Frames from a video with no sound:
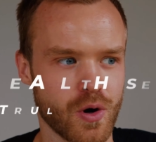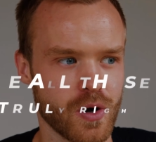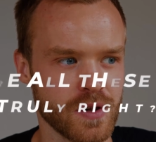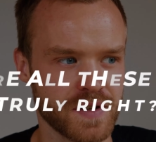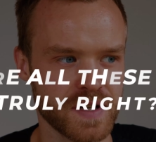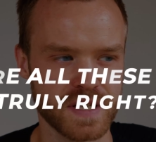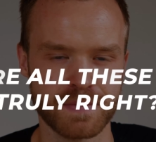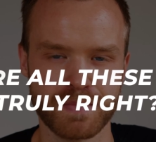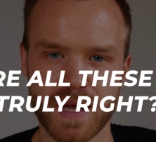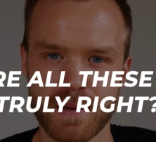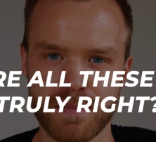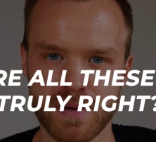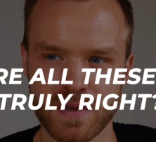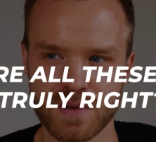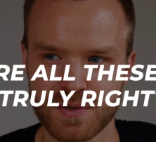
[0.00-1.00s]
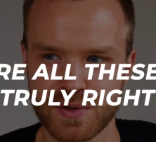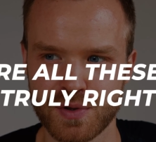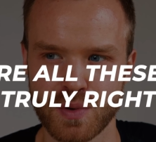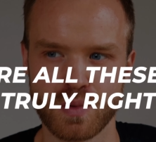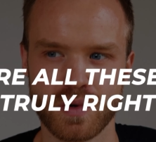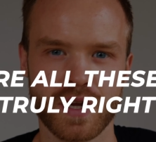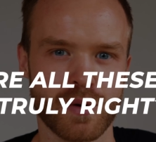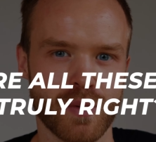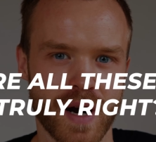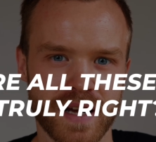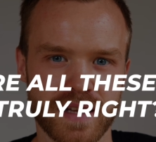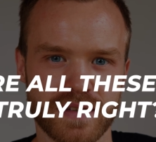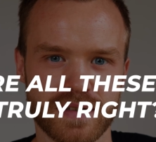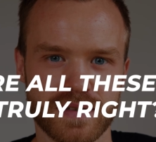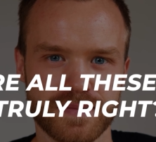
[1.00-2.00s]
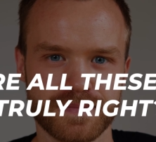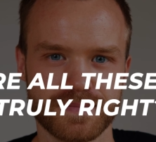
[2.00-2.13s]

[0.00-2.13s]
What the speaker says: all these people truly right?